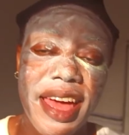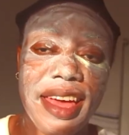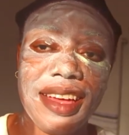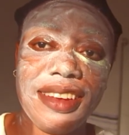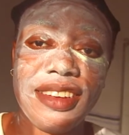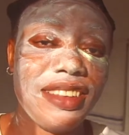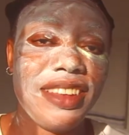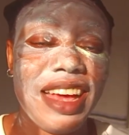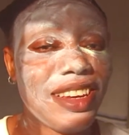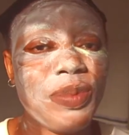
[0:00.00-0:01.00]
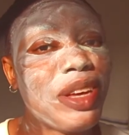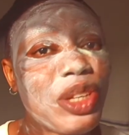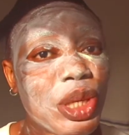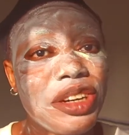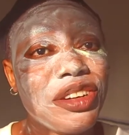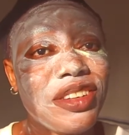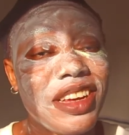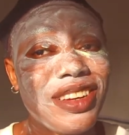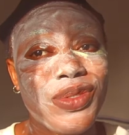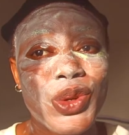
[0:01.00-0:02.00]
And pictures
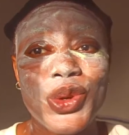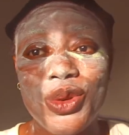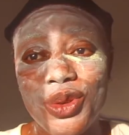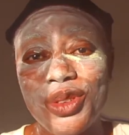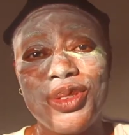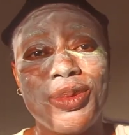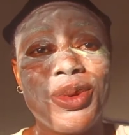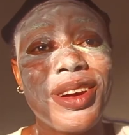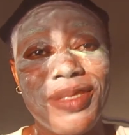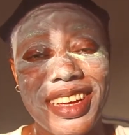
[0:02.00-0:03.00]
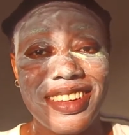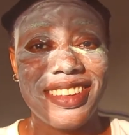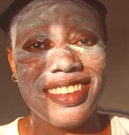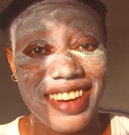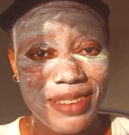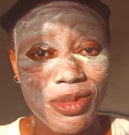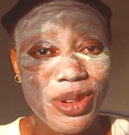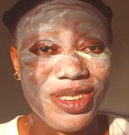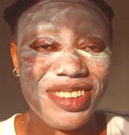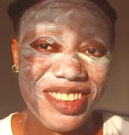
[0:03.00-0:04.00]
and videos, whatever I'm
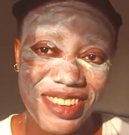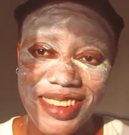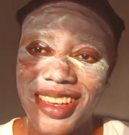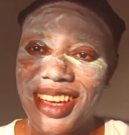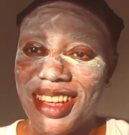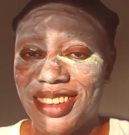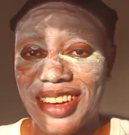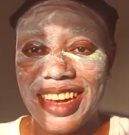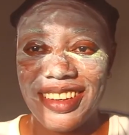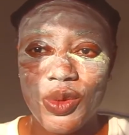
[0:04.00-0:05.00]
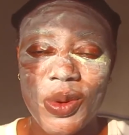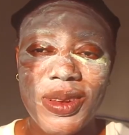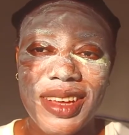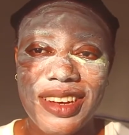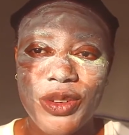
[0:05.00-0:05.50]
going to do, so that this one can